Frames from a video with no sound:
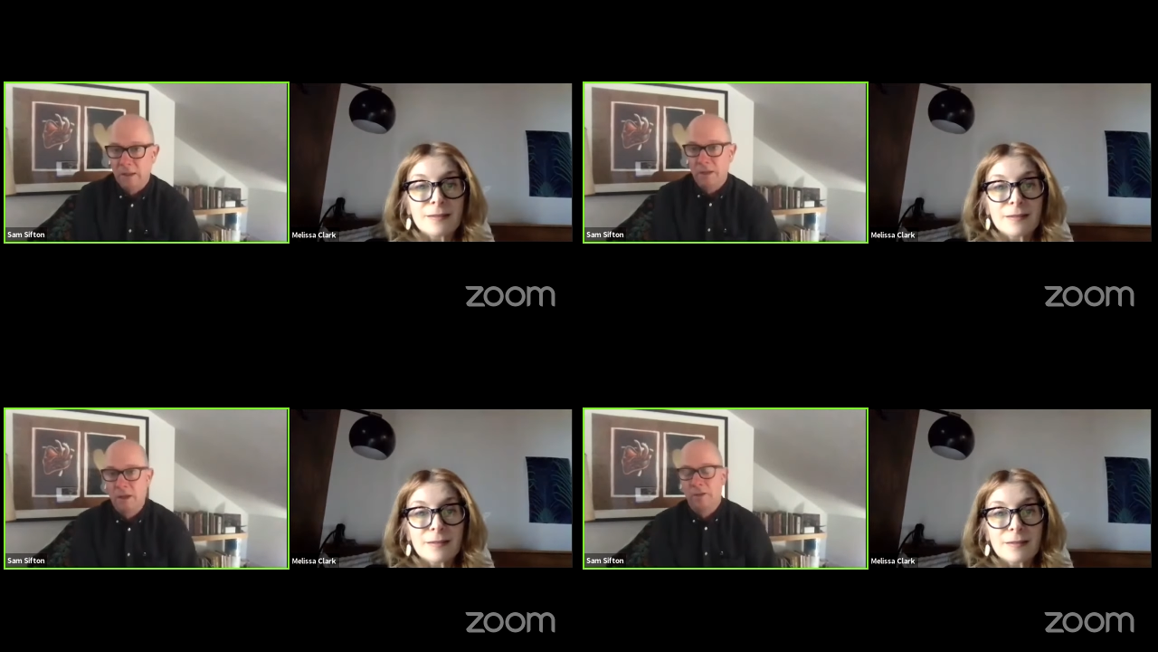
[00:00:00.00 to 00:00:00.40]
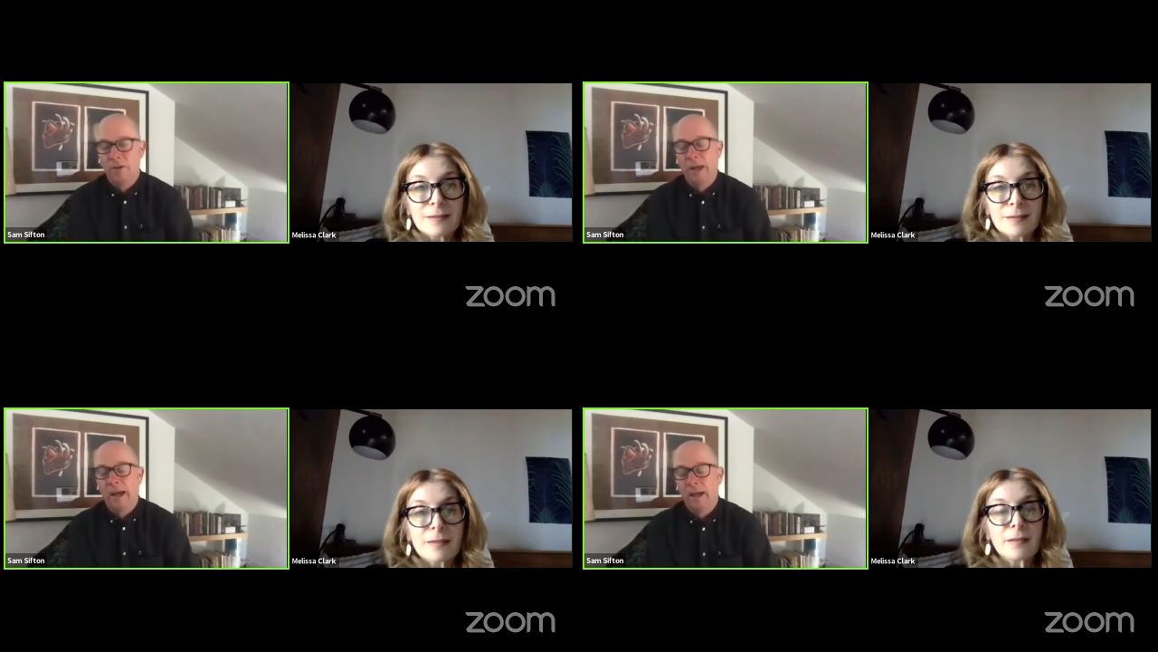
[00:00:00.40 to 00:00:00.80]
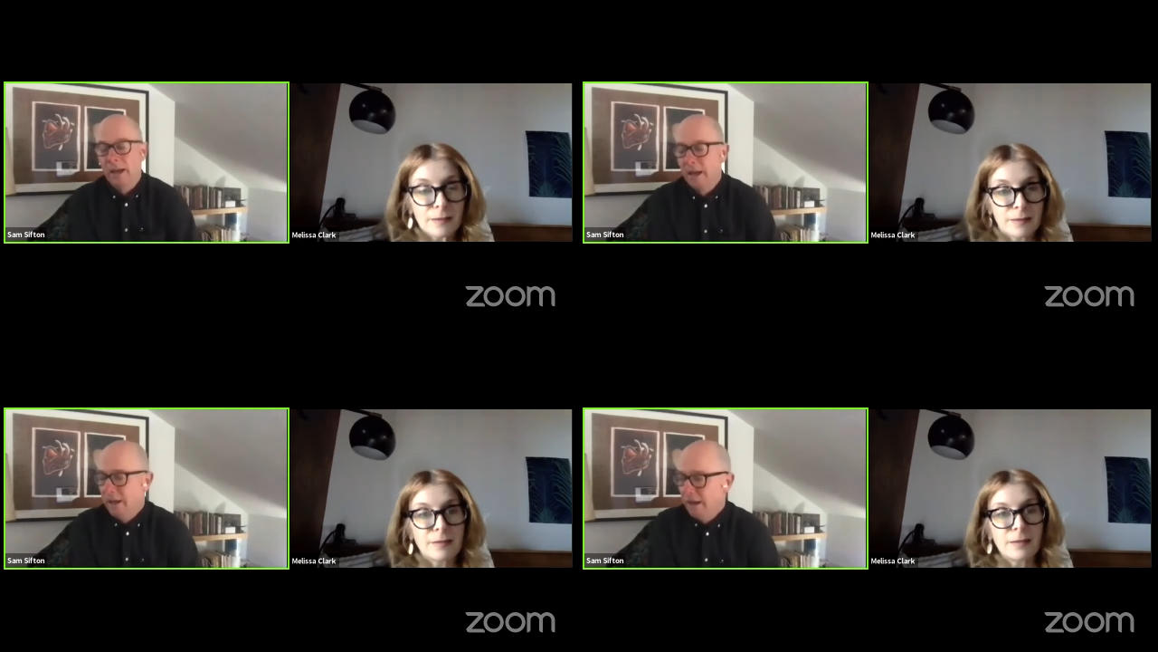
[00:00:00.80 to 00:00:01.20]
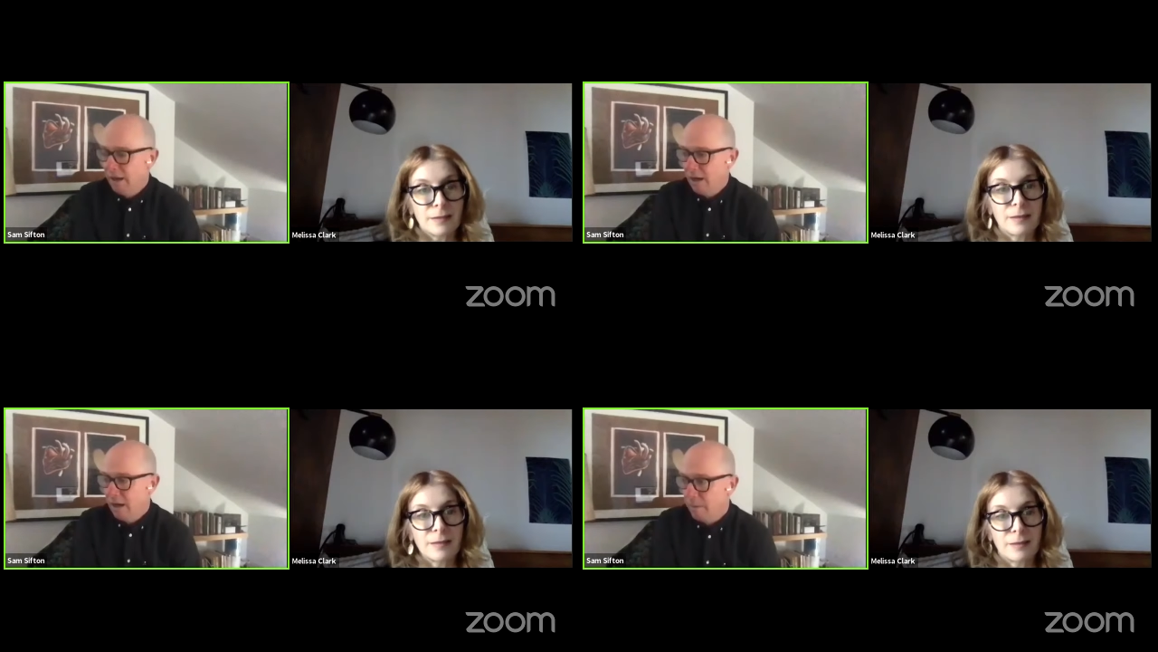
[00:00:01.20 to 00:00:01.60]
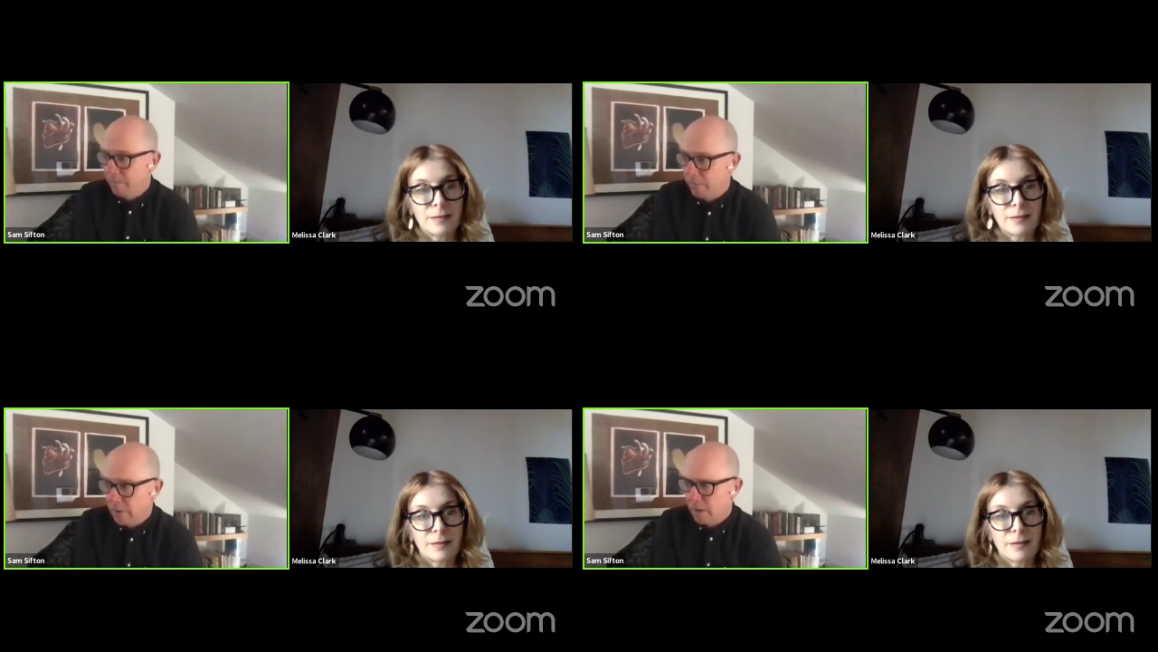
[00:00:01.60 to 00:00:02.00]
Speaker 1: the other day,
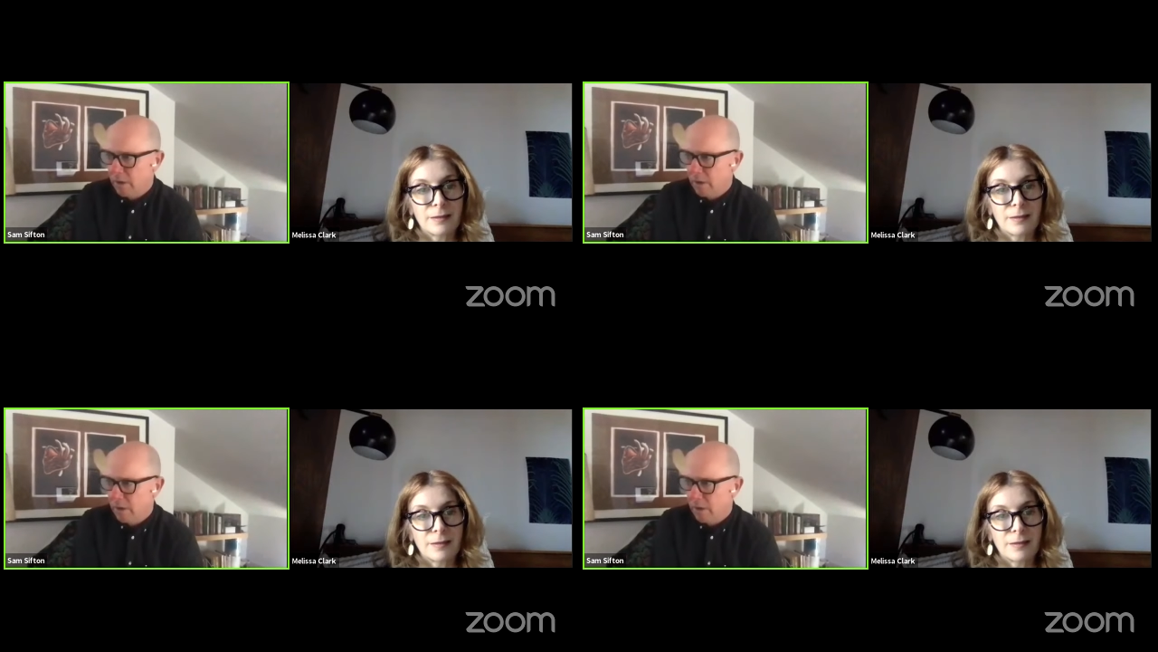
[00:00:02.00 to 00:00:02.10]
um,